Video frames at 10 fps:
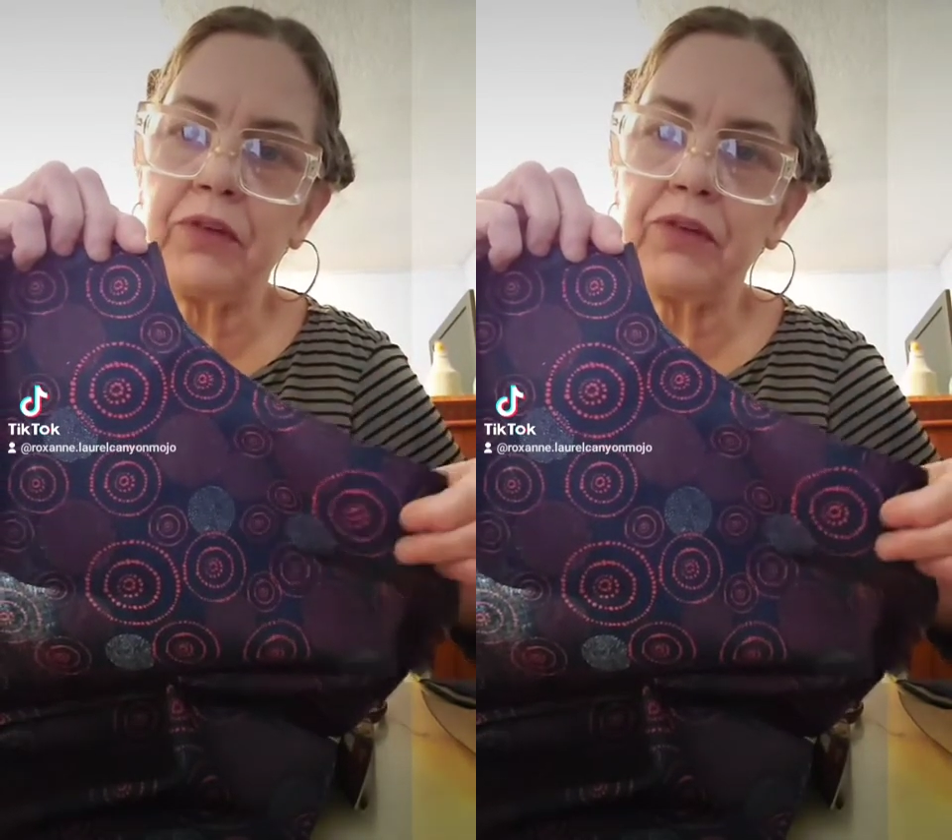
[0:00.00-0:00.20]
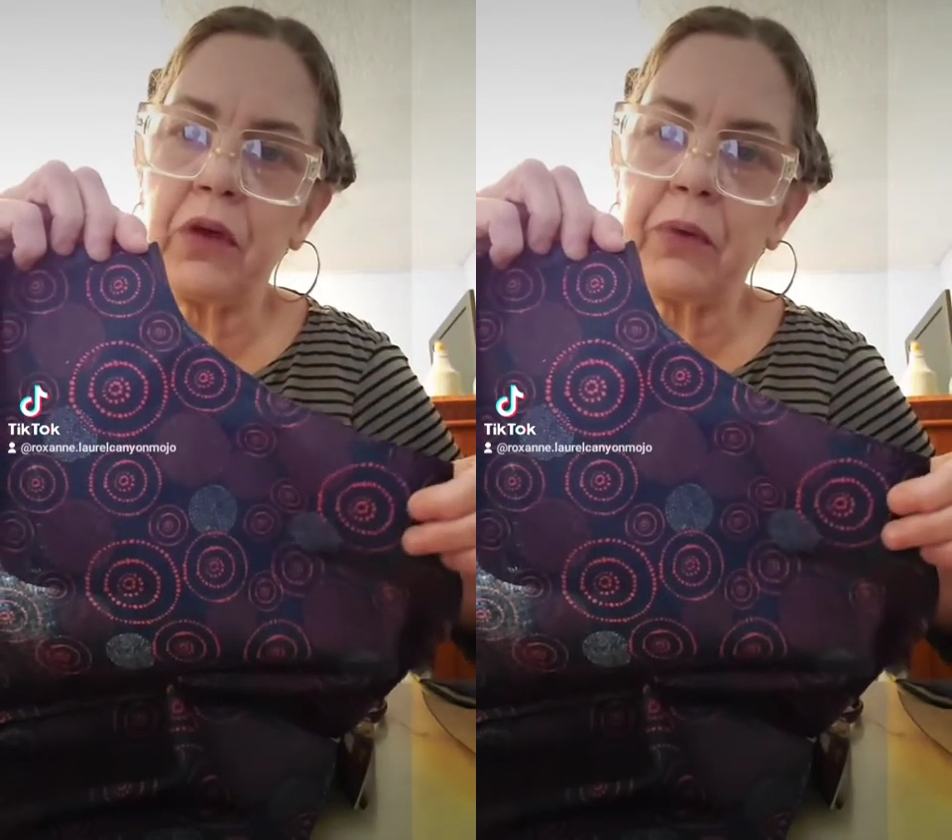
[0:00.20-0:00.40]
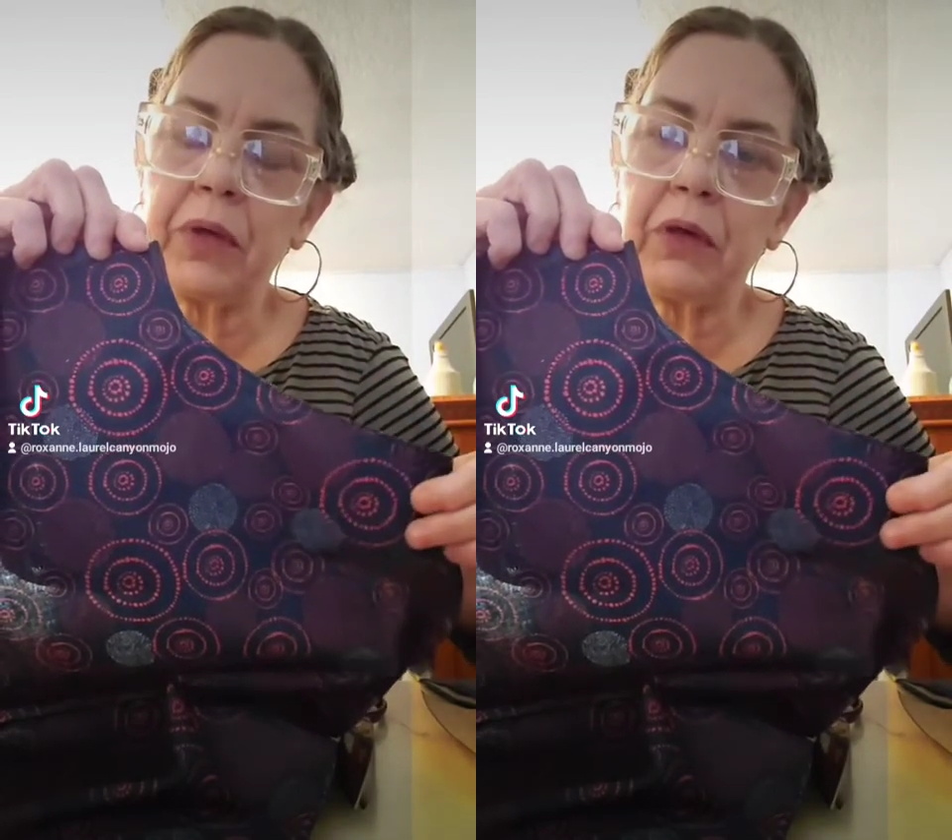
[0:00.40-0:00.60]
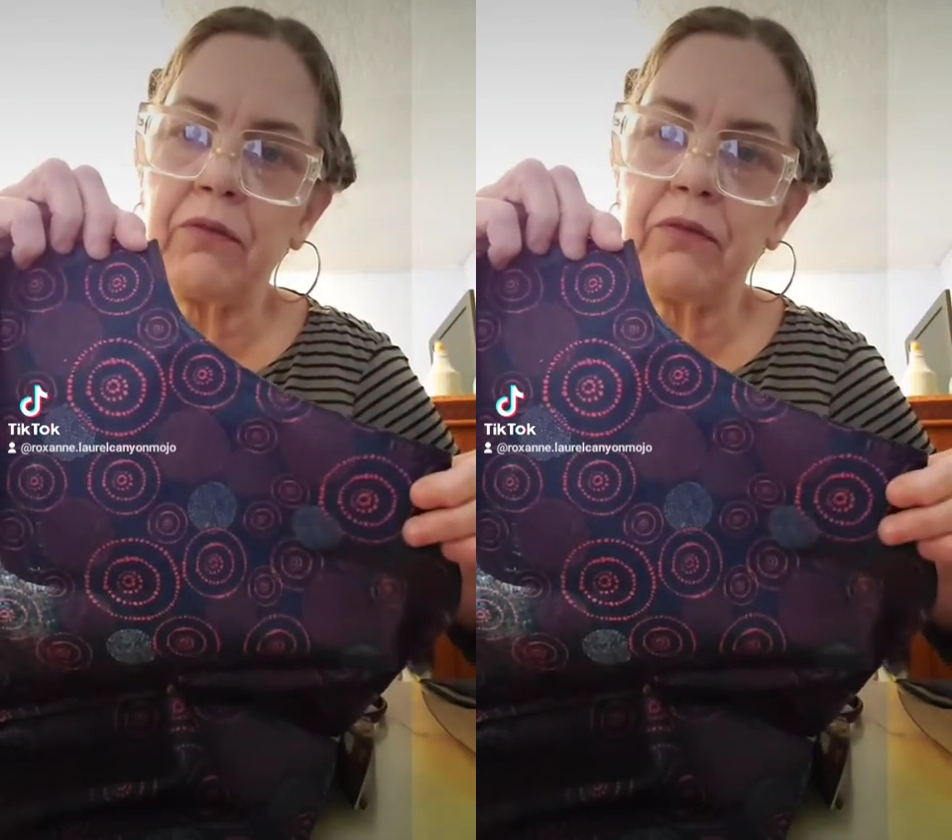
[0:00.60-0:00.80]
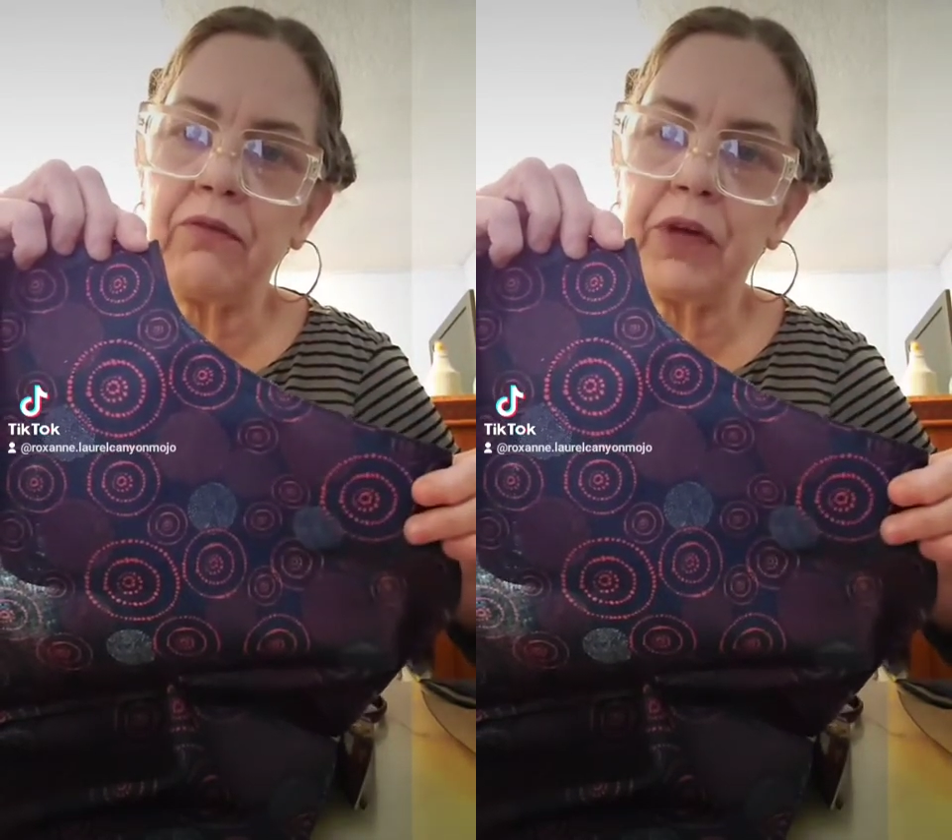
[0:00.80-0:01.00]
sewing
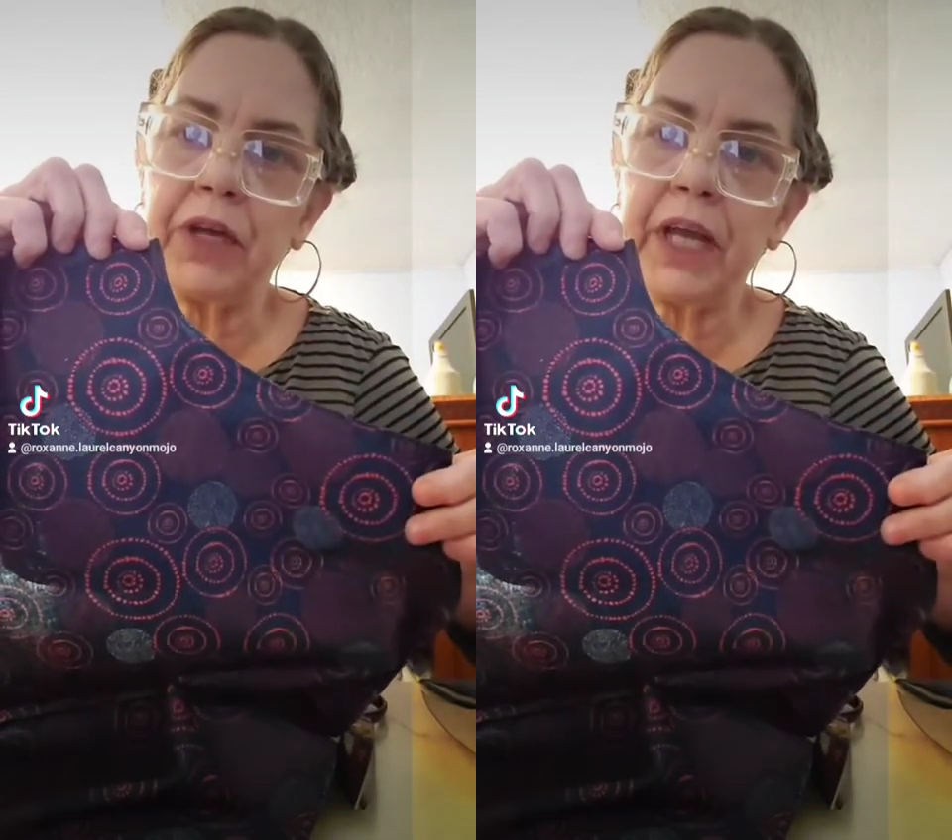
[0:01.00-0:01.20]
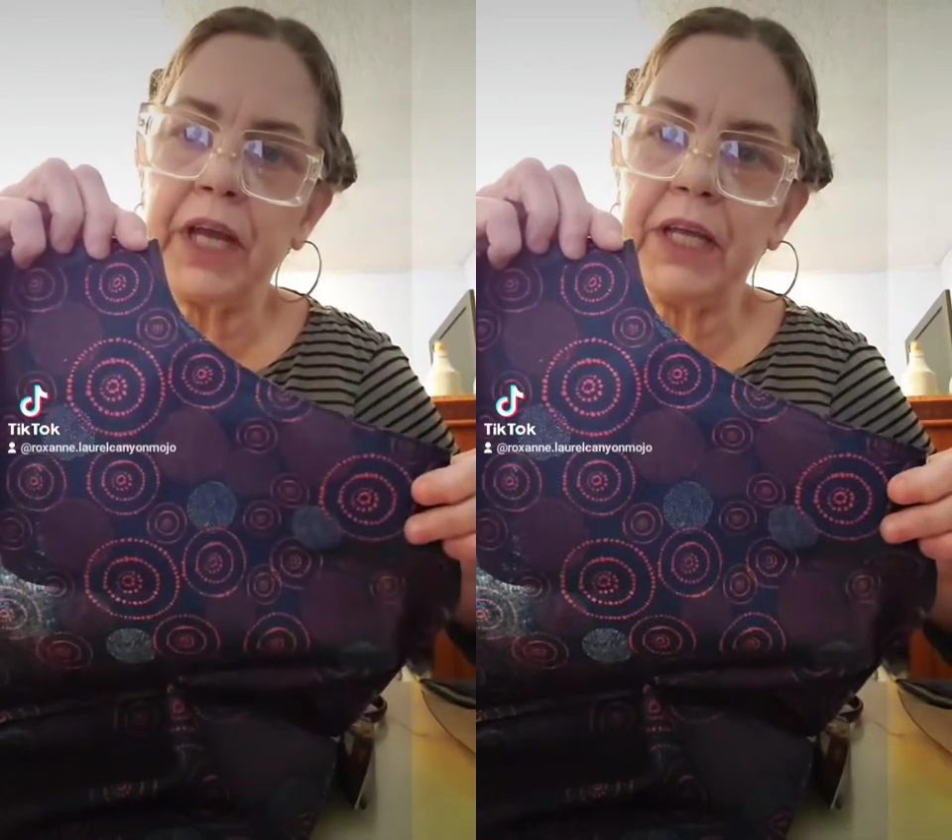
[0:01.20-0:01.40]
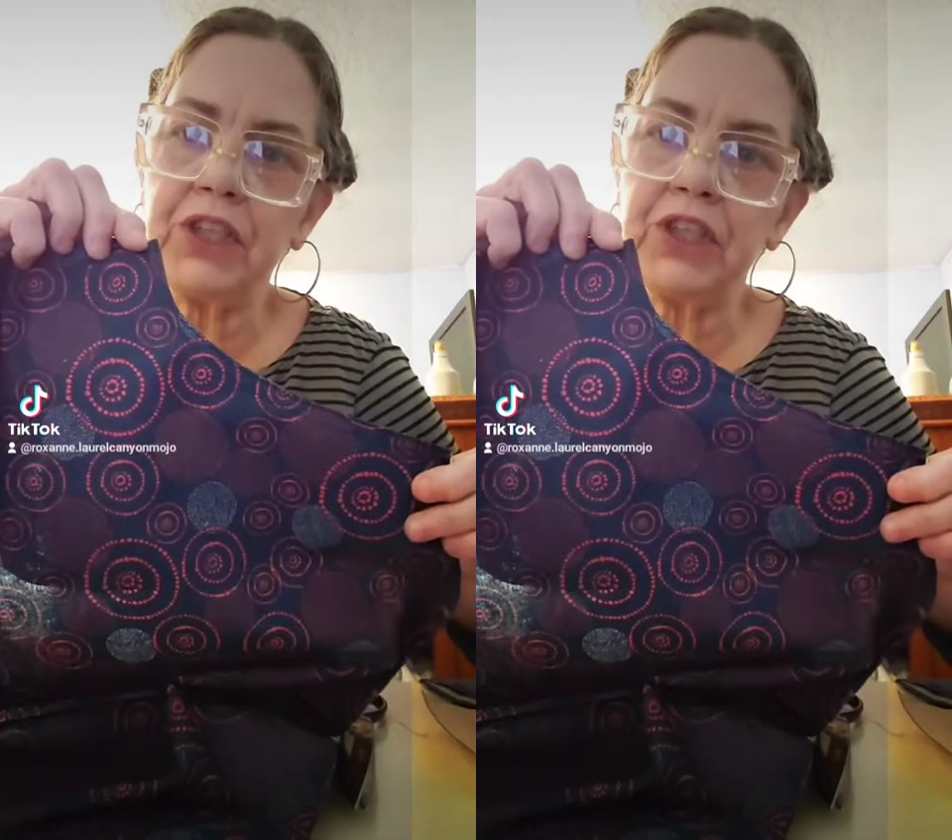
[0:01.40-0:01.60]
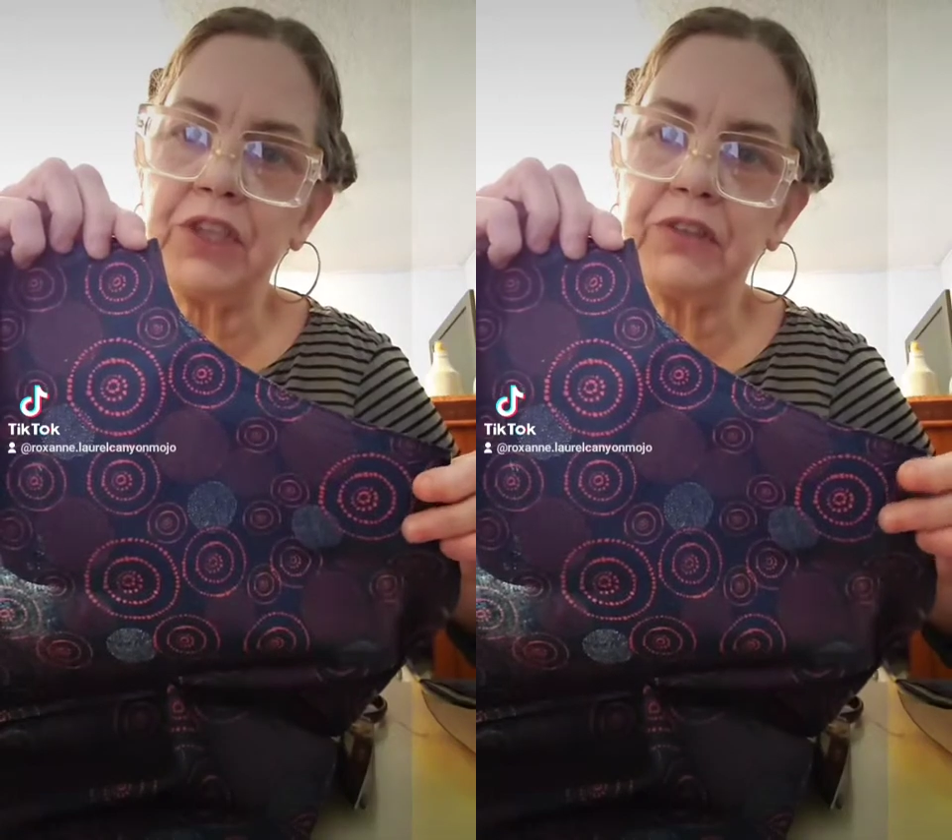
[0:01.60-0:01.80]
foot edge.